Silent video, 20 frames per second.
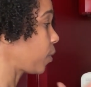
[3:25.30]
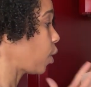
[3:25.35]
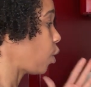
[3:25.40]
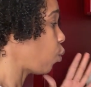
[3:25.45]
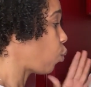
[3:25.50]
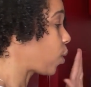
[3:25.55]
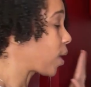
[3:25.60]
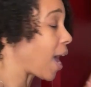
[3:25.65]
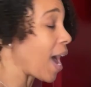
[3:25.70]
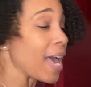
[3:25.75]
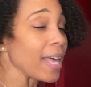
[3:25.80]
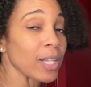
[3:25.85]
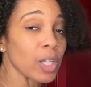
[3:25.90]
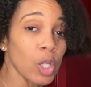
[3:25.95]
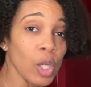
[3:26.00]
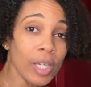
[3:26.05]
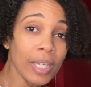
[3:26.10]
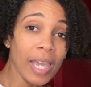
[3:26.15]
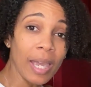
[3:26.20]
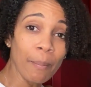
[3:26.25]
when I
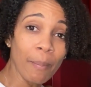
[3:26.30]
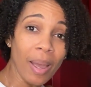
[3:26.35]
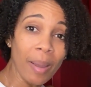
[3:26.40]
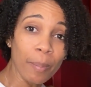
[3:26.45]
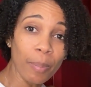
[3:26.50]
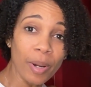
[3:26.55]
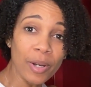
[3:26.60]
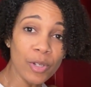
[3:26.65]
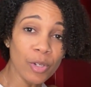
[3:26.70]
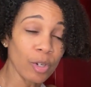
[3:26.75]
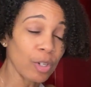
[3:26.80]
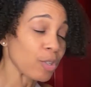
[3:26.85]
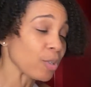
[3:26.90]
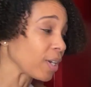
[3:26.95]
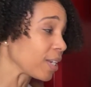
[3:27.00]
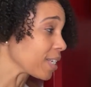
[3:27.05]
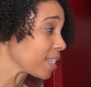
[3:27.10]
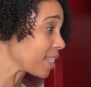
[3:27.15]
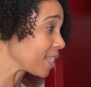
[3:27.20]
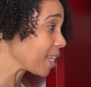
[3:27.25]
look at my printer, you
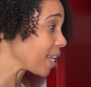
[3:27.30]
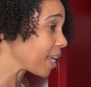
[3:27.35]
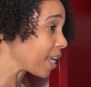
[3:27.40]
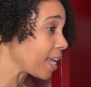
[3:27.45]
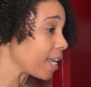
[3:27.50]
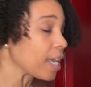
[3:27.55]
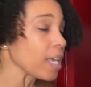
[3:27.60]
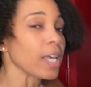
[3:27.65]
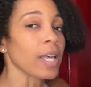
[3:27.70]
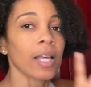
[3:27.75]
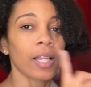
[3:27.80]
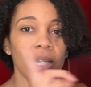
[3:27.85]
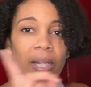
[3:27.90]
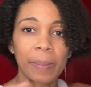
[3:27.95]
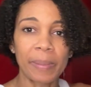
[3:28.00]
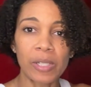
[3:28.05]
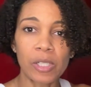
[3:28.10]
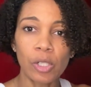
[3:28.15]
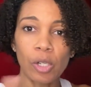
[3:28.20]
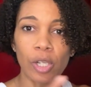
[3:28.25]
can see, let
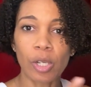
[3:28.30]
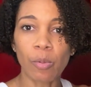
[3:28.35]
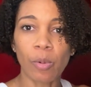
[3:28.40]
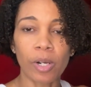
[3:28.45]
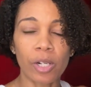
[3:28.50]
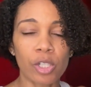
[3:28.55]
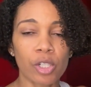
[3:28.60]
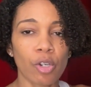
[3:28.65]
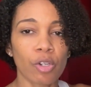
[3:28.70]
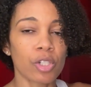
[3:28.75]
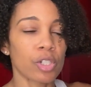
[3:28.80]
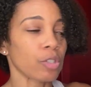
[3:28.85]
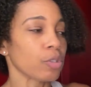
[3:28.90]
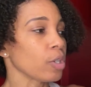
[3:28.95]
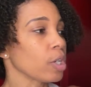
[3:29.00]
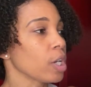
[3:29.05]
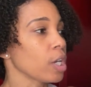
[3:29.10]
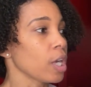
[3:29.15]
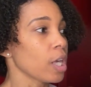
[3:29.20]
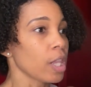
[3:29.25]
me show you what it shows
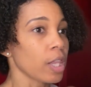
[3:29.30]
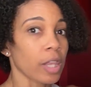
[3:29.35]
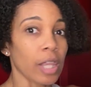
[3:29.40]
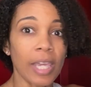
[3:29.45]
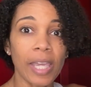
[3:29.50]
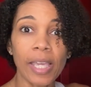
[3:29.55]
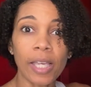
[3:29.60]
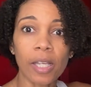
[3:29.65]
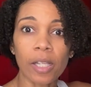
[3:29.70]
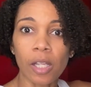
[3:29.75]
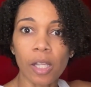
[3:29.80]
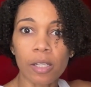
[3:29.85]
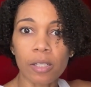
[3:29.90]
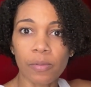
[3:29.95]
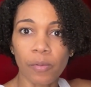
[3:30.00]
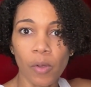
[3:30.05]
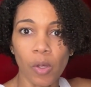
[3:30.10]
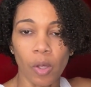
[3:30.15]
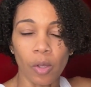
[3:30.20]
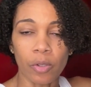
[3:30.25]
you. The ink looks
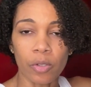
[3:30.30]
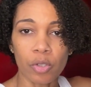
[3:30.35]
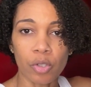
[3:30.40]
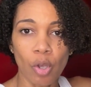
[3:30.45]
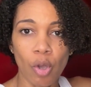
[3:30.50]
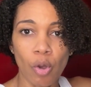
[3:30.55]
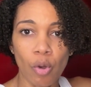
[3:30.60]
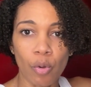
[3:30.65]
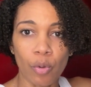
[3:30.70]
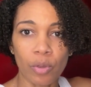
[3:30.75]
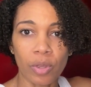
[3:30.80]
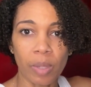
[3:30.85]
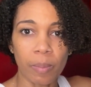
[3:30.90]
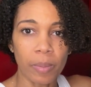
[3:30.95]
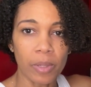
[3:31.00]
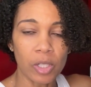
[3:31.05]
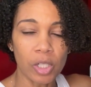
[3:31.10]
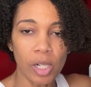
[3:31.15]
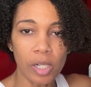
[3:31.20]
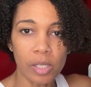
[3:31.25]
full. So the
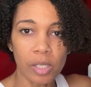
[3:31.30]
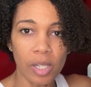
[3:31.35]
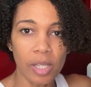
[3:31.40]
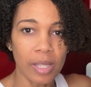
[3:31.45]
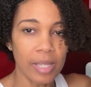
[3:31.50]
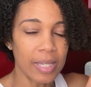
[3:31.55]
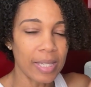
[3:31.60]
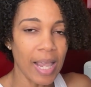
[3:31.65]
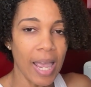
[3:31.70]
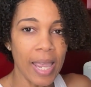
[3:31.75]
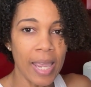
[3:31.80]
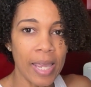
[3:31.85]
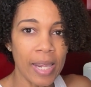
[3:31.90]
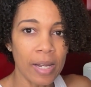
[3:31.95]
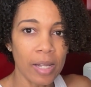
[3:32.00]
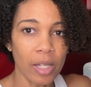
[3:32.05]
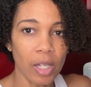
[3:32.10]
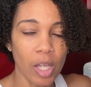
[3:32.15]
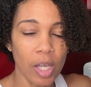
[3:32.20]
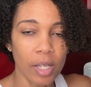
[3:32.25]
magenta, the
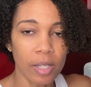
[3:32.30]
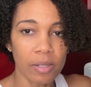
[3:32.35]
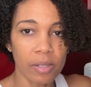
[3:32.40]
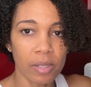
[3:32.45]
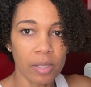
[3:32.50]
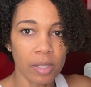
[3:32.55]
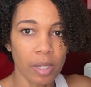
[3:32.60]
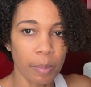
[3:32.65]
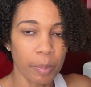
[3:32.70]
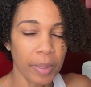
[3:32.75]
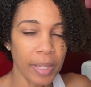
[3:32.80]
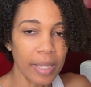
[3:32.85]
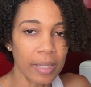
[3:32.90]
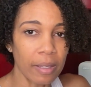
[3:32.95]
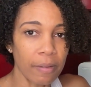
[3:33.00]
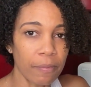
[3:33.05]
cyan looks completely